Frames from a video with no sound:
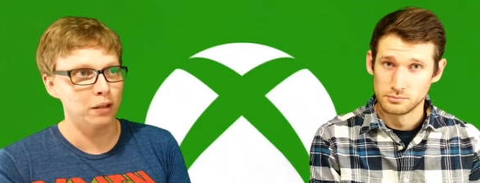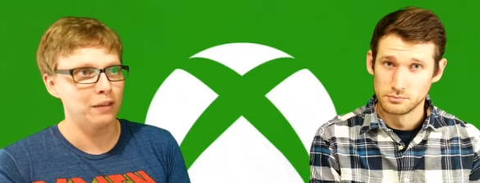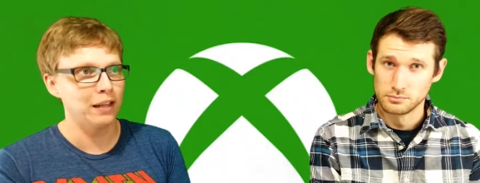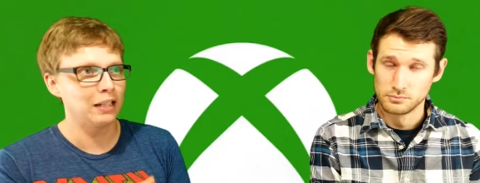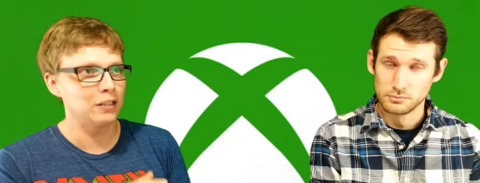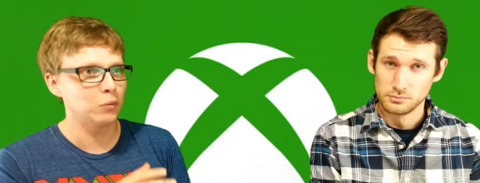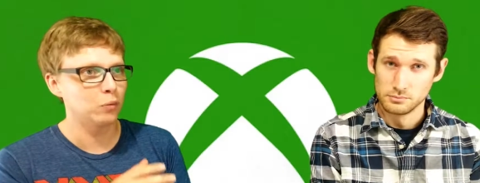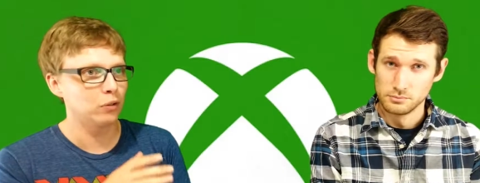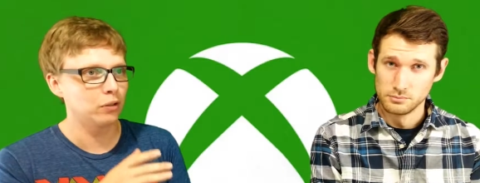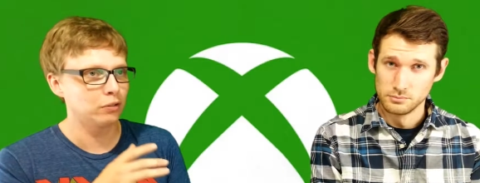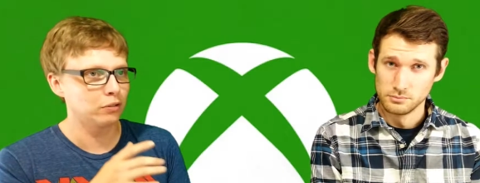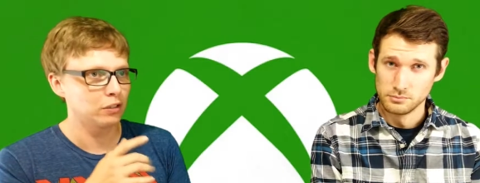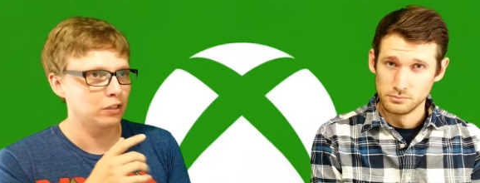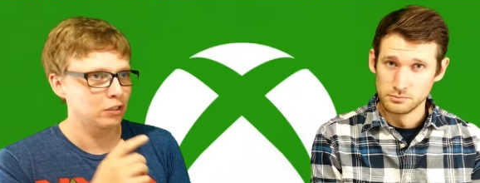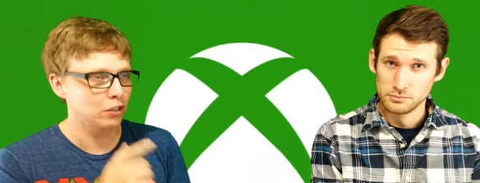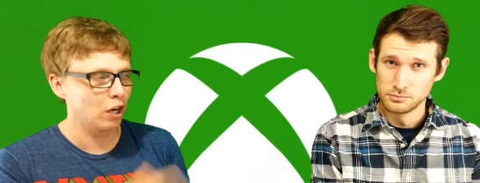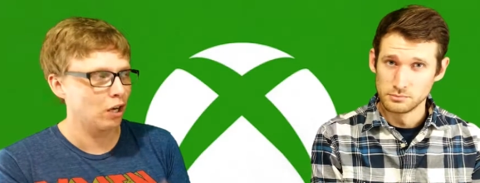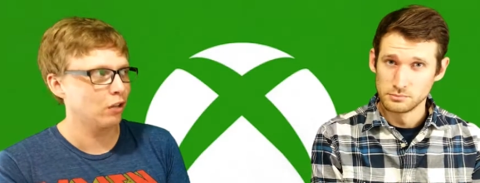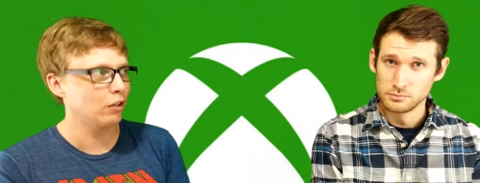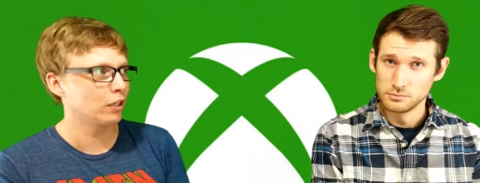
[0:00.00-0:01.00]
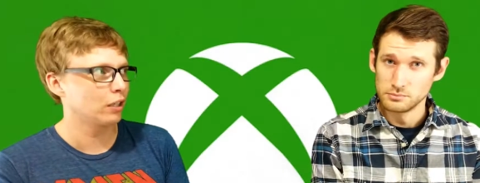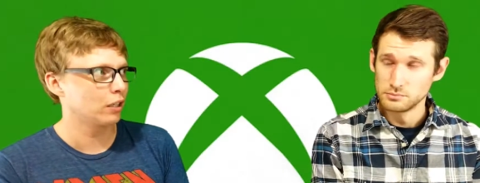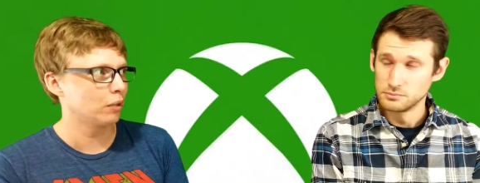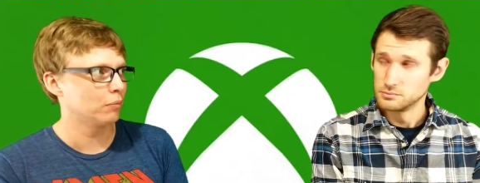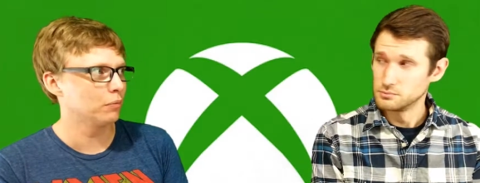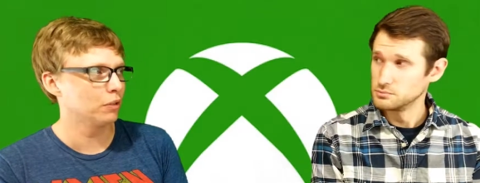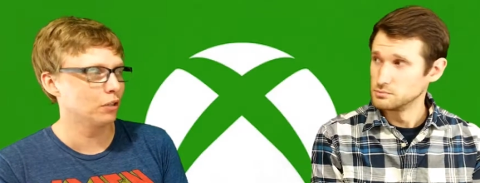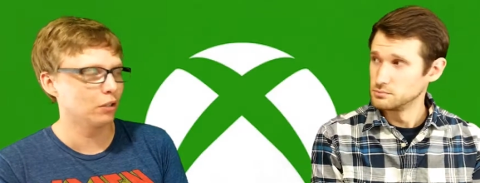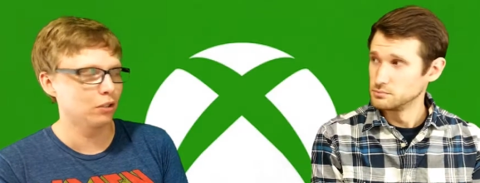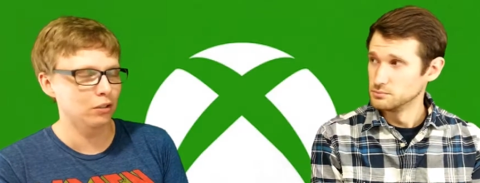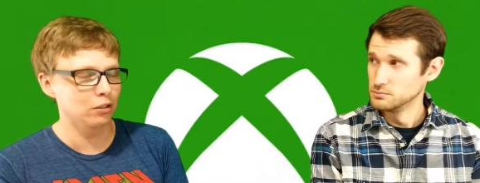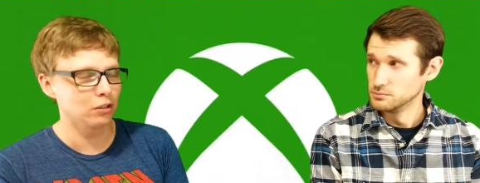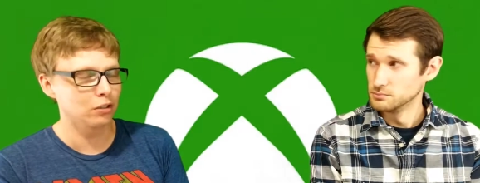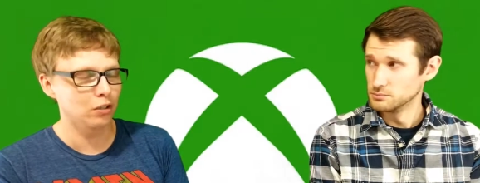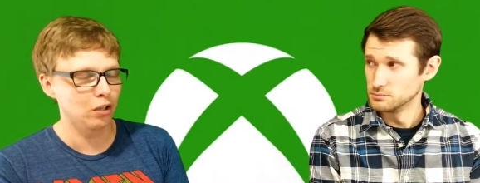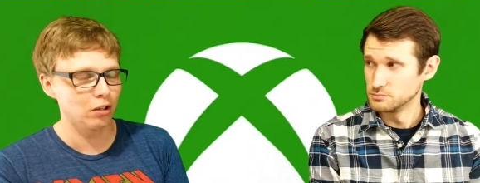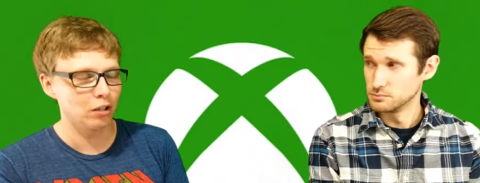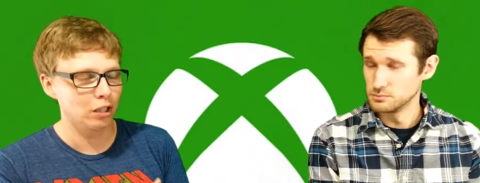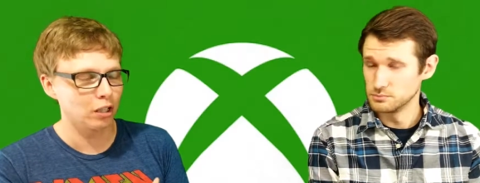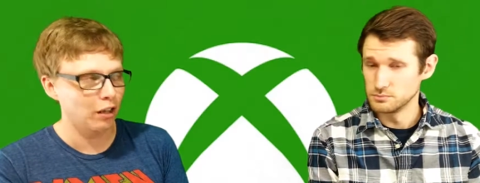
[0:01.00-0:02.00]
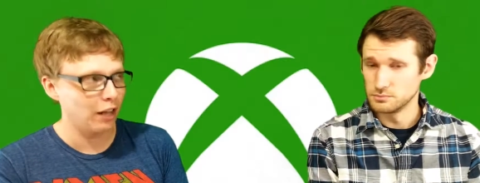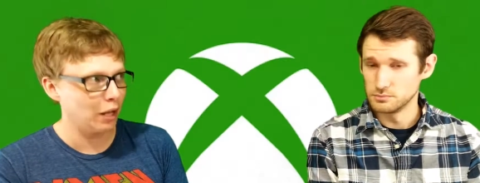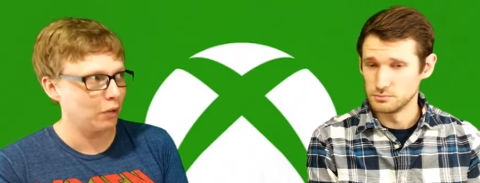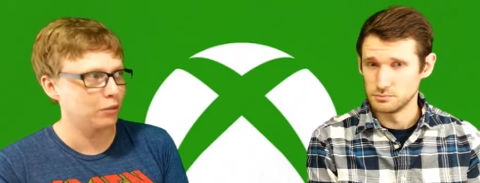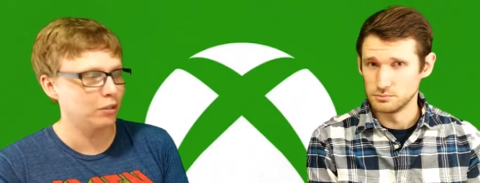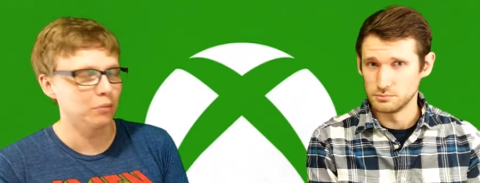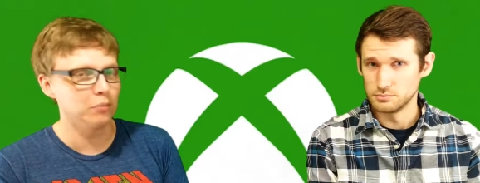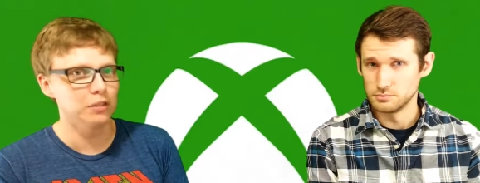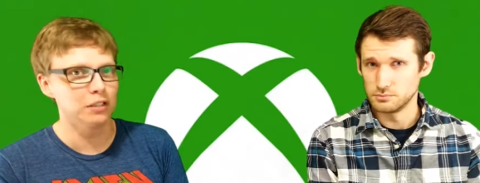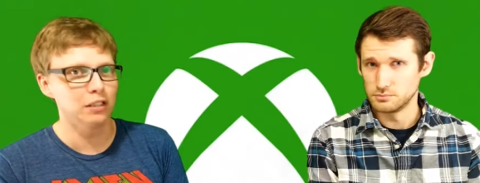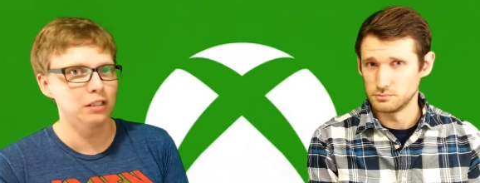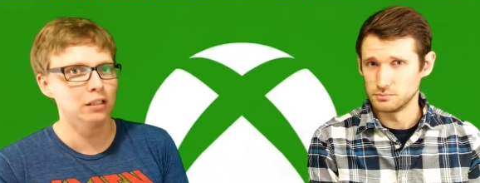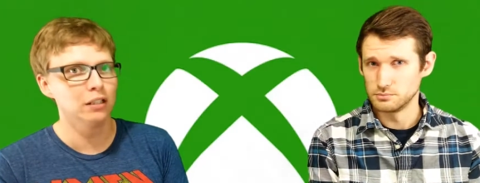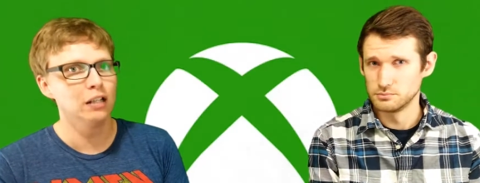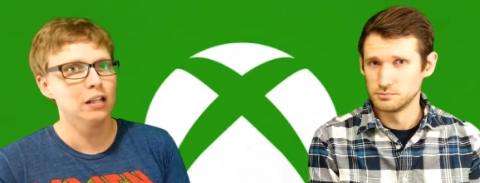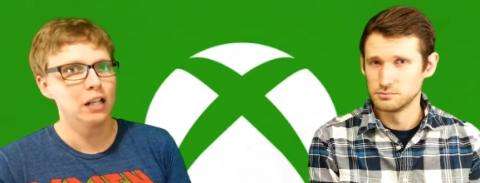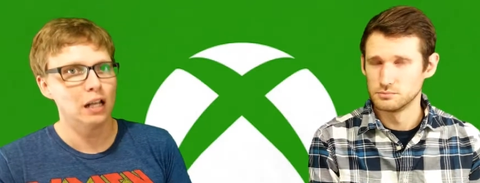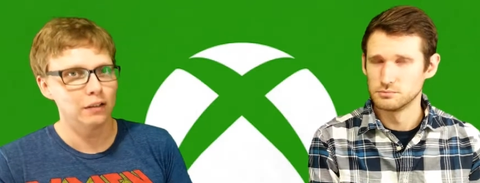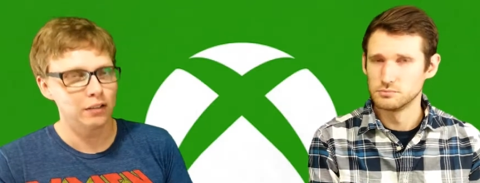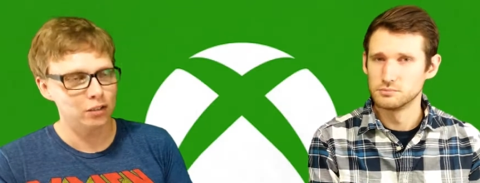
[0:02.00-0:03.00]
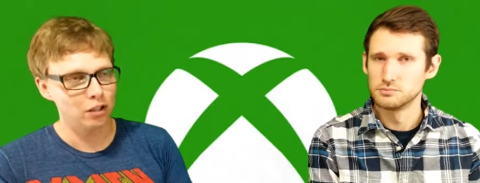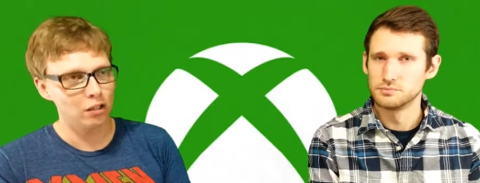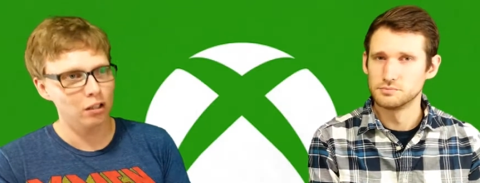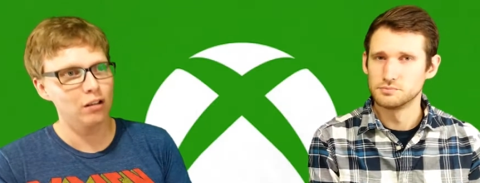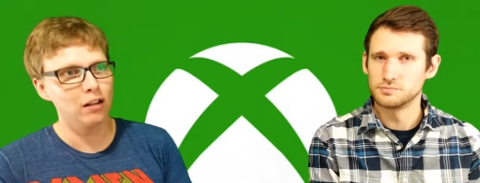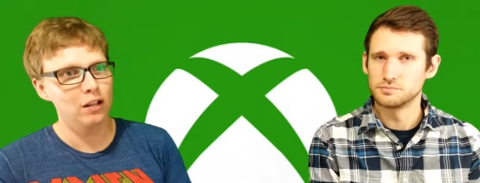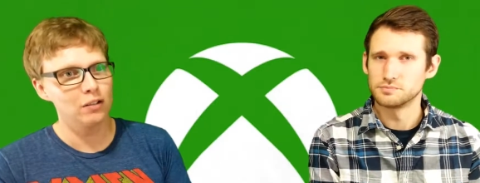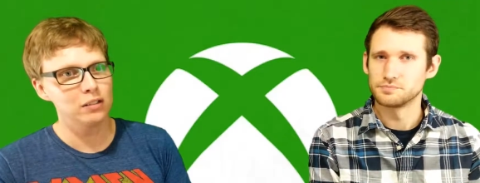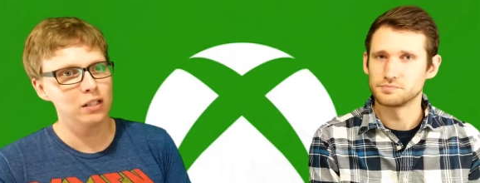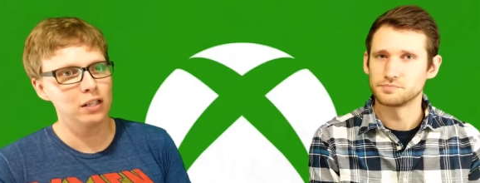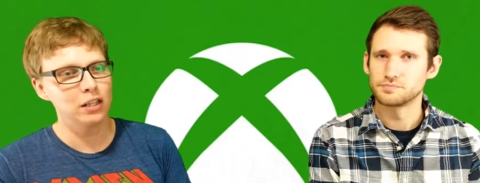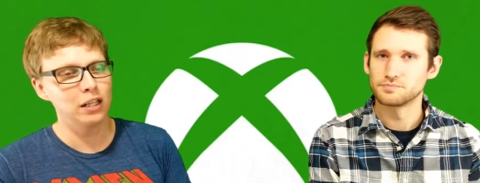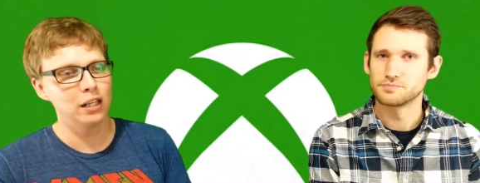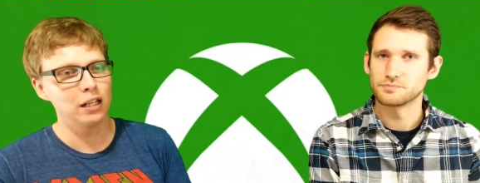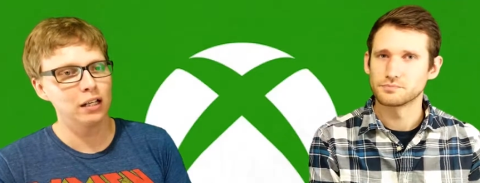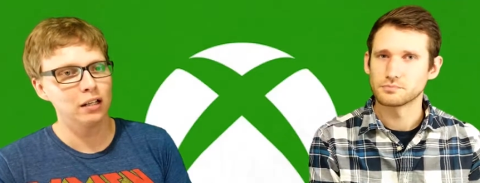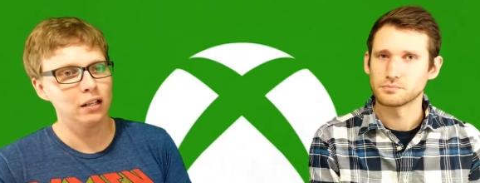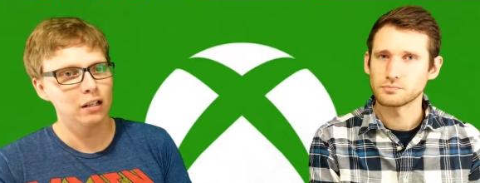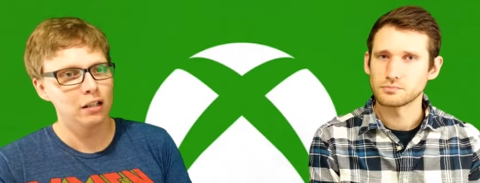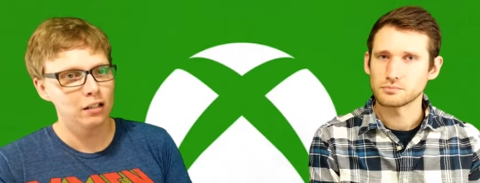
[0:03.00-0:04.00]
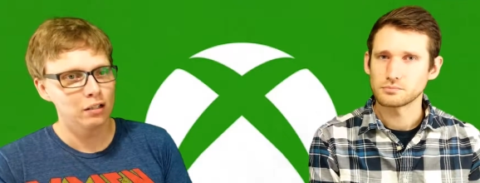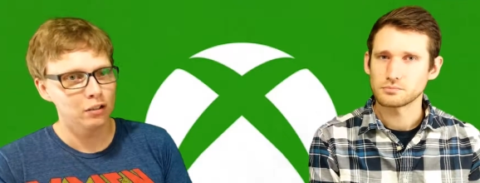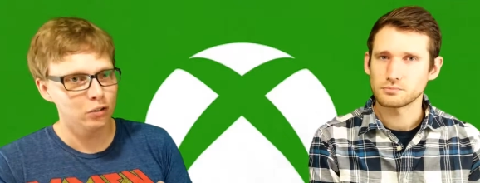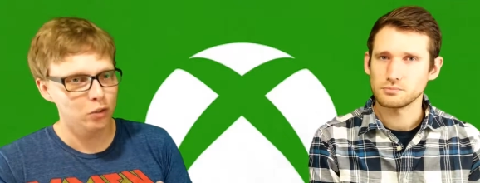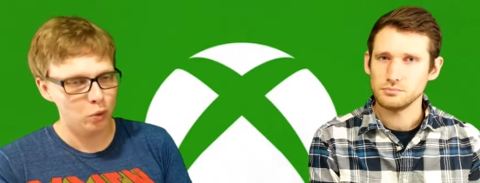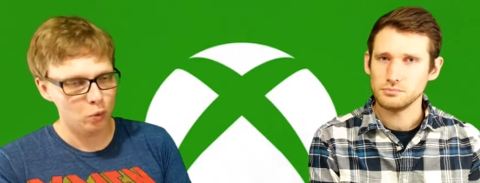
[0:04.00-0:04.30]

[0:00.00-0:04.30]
Speaker 1: But that's where Scarlett comes or Scarlett Cloud comes in. If Scarlett Cloud's a thing,